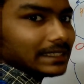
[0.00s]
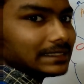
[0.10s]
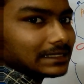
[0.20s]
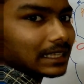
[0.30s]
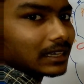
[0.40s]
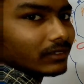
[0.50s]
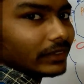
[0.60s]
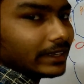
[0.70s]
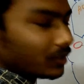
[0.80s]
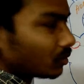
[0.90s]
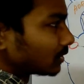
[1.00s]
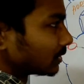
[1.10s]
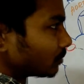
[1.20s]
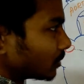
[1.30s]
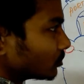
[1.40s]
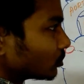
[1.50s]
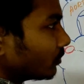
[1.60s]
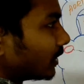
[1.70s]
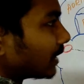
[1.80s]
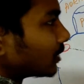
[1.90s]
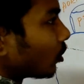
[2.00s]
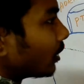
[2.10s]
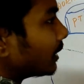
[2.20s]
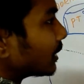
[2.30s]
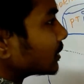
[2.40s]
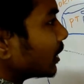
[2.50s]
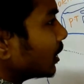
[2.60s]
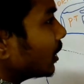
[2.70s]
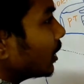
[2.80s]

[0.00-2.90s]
interventricular septum. So we can call it as a